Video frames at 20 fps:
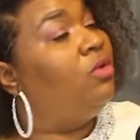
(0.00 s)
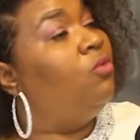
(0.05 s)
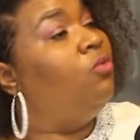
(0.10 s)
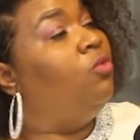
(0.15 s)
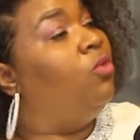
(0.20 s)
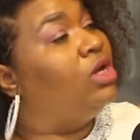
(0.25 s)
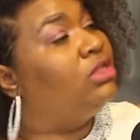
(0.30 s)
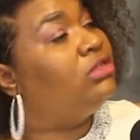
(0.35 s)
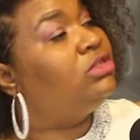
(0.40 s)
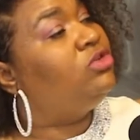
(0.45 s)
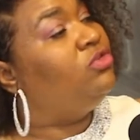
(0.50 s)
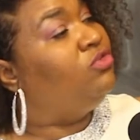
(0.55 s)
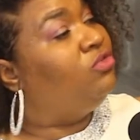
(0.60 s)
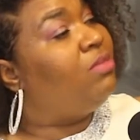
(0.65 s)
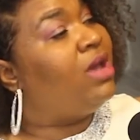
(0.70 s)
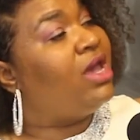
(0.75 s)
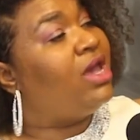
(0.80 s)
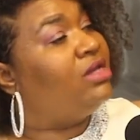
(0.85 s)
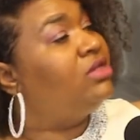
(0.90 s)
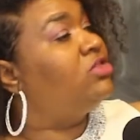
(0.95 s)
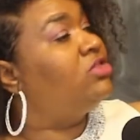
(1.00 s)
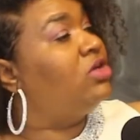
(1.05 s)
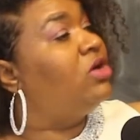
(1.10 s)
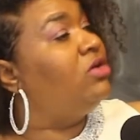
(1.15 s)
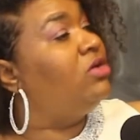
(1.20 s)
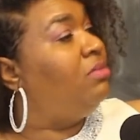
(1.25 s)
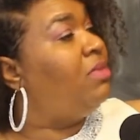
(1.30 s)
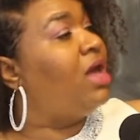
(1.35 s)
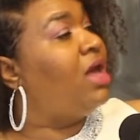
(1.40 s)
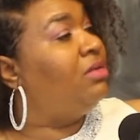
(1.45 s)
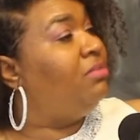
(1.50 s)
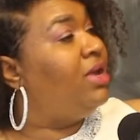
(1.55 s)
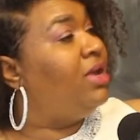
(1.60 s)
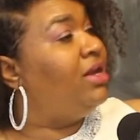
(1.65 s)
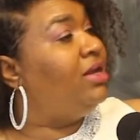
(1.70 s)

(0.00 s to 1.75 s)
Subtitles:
Once you've made a certain amount of